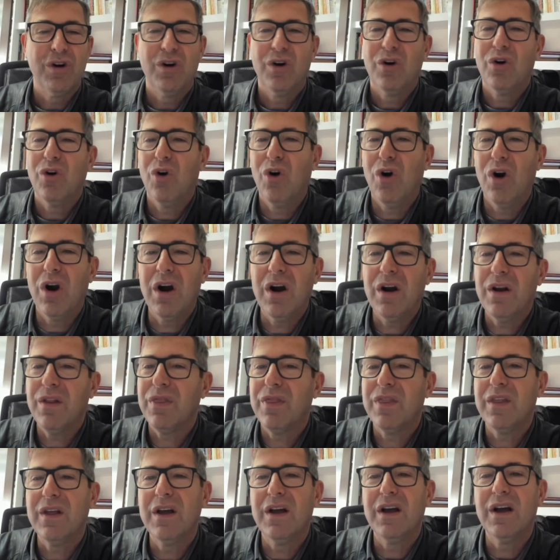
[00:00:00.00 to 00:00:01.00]
or
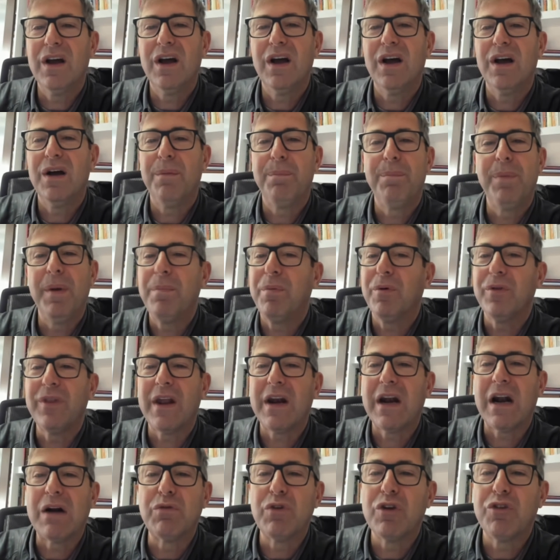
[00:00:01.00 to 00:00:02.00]
the people
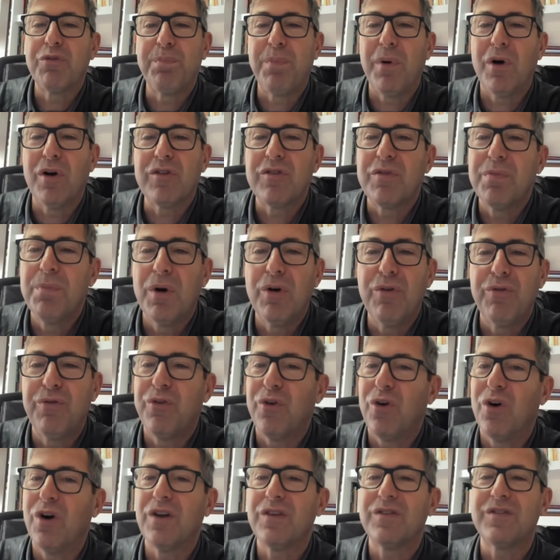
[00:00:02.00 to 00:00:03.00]
that are responsible
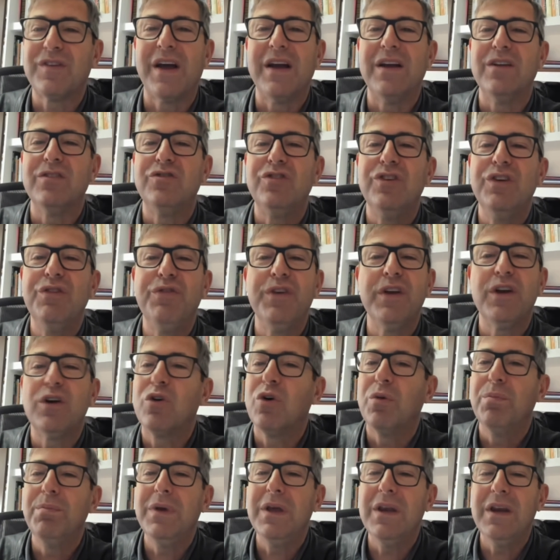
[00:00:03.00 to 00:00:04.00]
for scientific
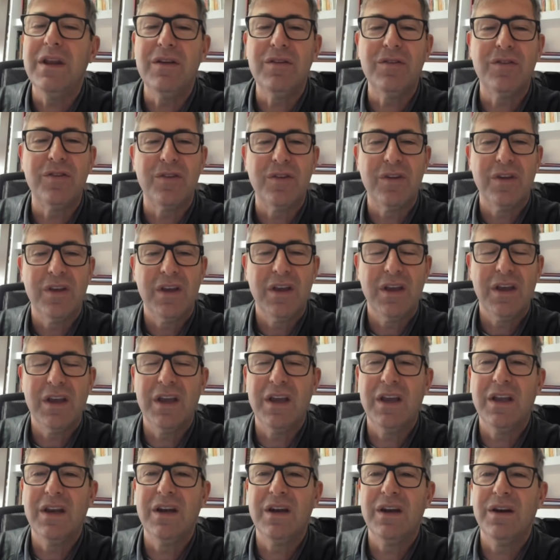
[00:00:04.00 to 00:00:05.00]
committees
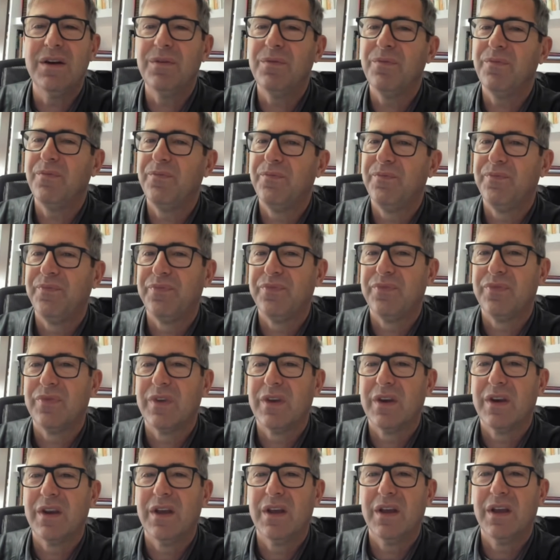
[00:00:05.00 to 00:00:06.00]
in
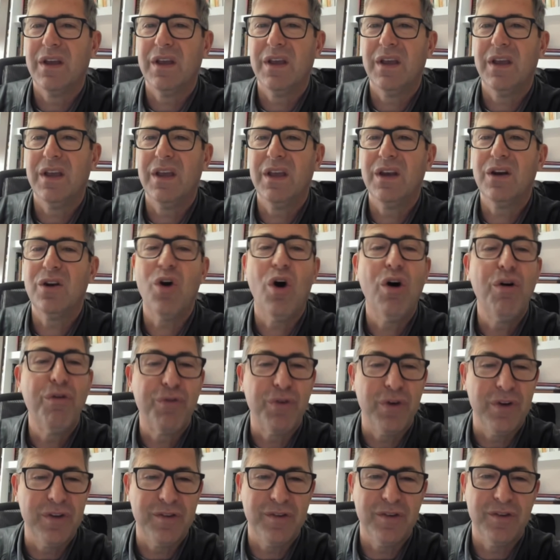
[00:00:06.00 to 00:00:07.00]

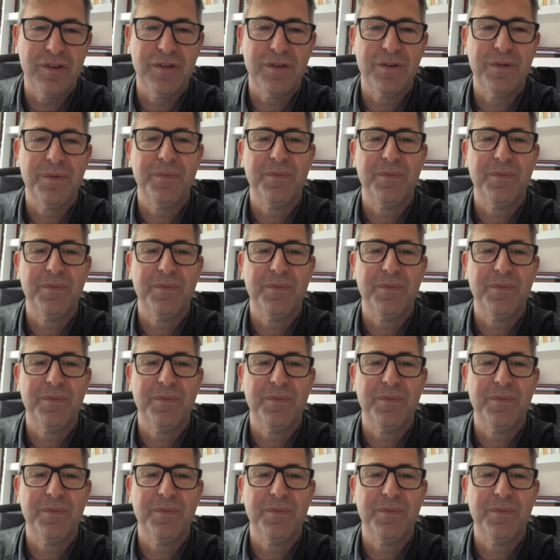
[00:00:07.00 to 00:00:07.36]
conferences,